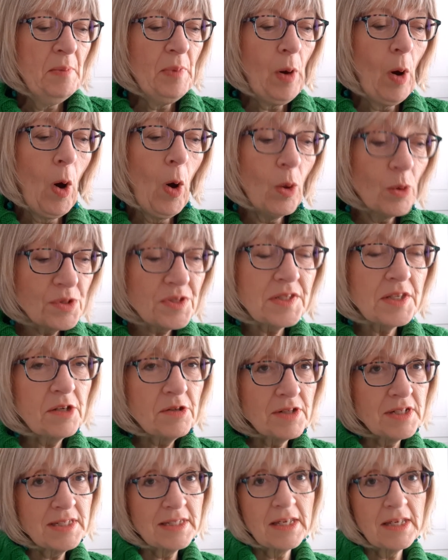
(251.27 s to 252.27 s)
but
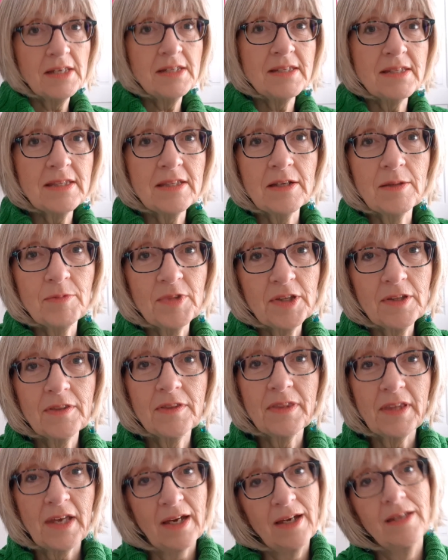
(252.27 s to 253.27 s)
also to say to them
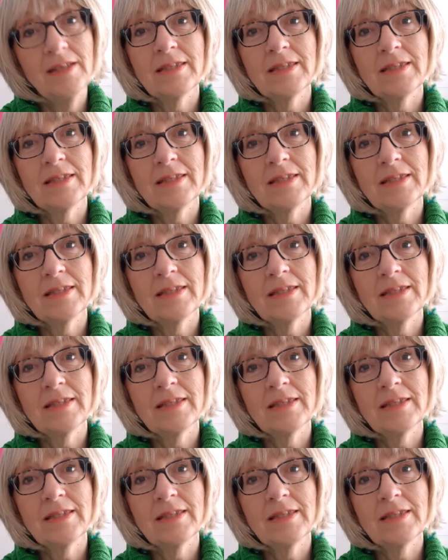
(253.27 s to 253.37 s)
that that